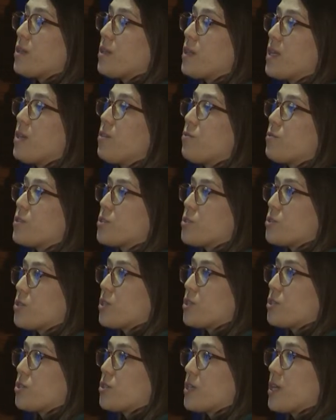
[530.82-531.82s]
the
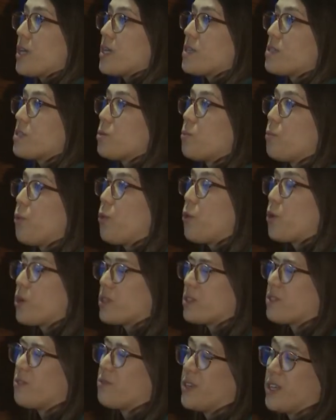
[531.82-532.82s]
infrastructure can
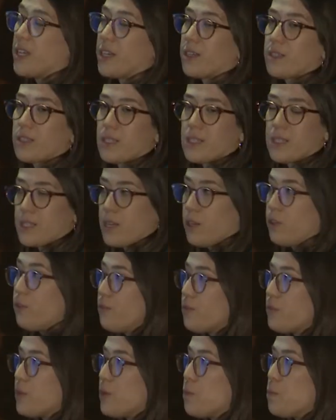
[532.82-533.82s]
support the vehicle
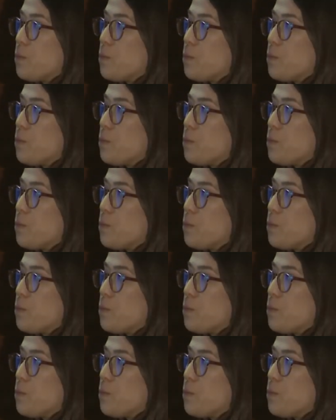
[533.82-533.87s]
itself.